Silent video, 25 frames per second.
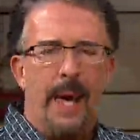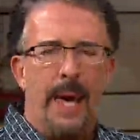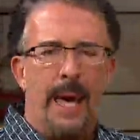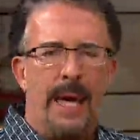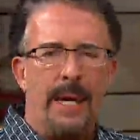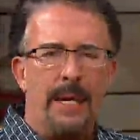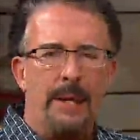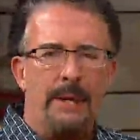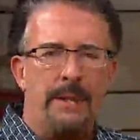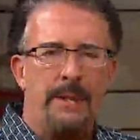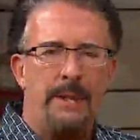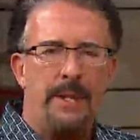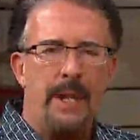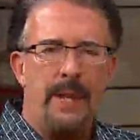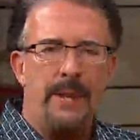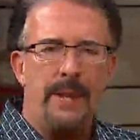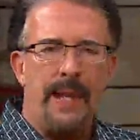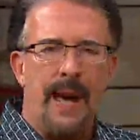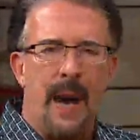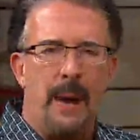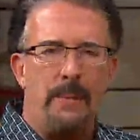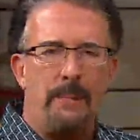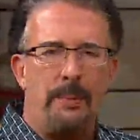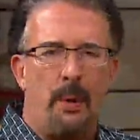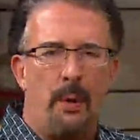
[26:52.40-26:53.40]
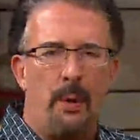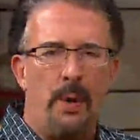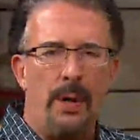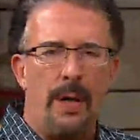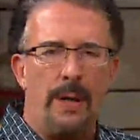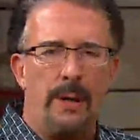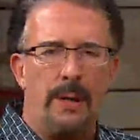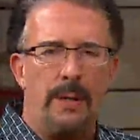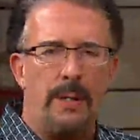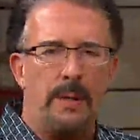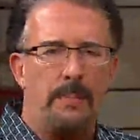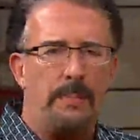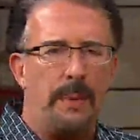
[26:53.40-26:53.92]
And you see the
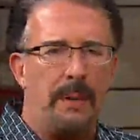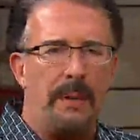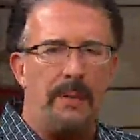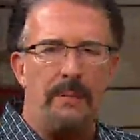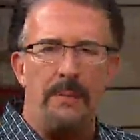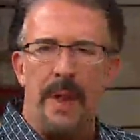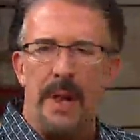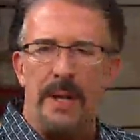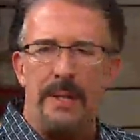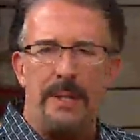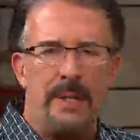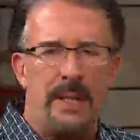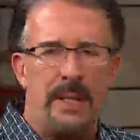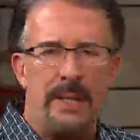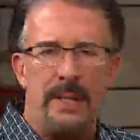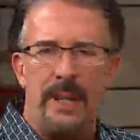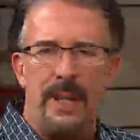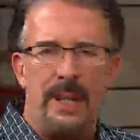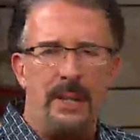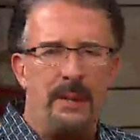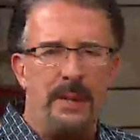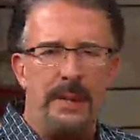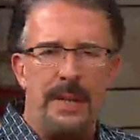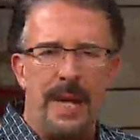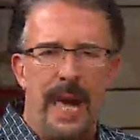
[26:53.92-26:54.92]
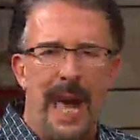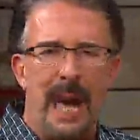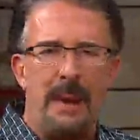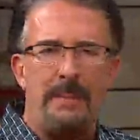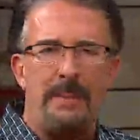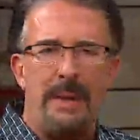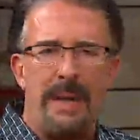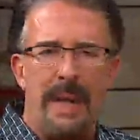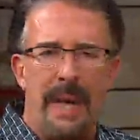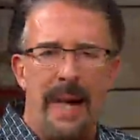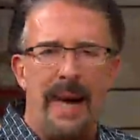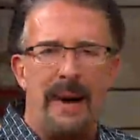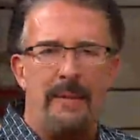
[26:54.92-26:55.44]
outpouring of the Spirit that is continuing to happen